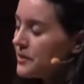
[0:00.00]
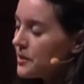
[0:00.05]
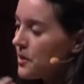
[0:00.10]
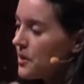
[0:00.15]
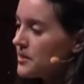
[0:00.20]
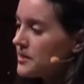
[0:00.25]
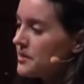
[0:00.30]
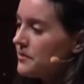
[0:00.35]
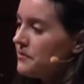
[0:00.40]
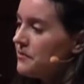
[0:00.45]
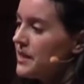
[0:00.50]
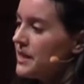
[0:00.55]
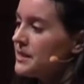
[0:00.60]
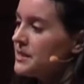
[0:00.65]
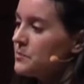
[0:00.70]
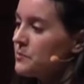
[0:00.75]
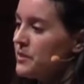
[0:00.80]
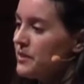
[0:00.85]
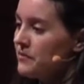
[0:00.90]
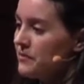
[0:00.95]
across the
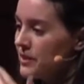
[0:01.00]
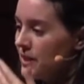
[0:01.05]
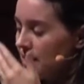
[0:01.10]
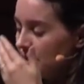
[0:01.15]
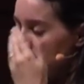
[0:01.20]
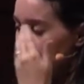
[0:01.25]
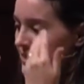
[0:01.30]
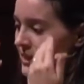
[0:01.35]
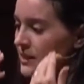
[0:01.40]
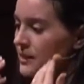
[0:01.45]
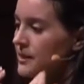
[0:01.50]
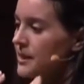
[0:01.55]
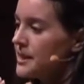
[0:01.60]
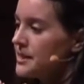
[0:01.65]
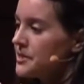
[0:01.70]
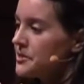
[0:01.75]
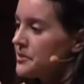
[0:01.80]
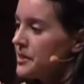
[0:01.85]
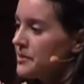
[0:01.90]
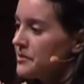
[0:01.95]
face, we have a lot of scent
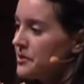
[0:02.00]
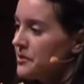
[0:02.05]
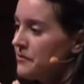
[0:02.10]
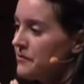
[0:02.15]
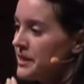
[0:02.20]
glands around our